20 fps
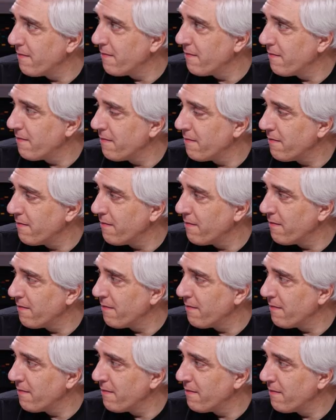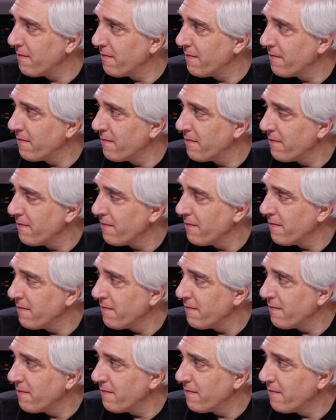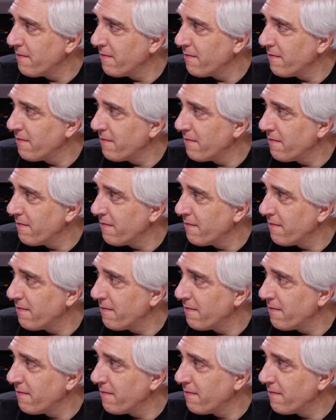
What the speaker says: [no speech]